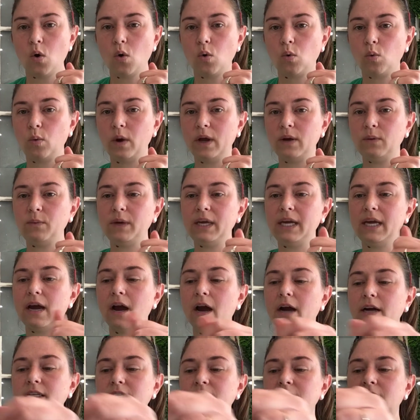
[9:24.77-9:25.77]
When we
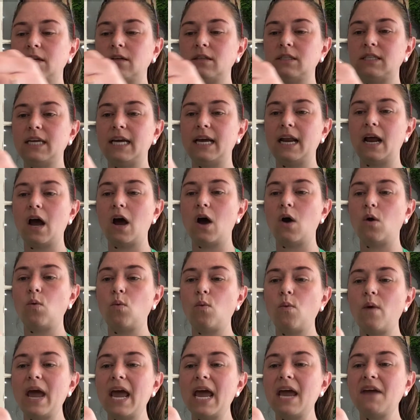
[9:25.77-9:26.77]
are tilted
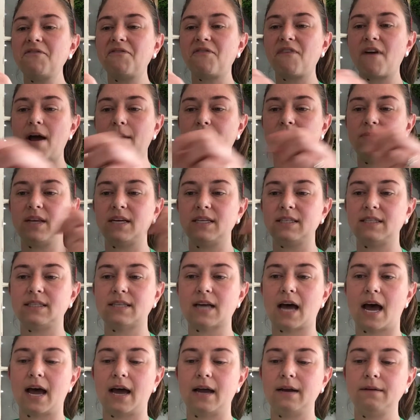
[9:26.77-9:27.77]
away from the
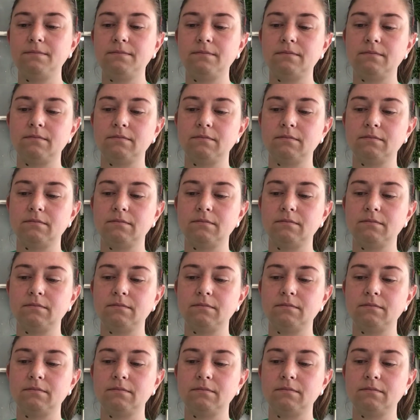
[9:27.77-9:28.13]
sun,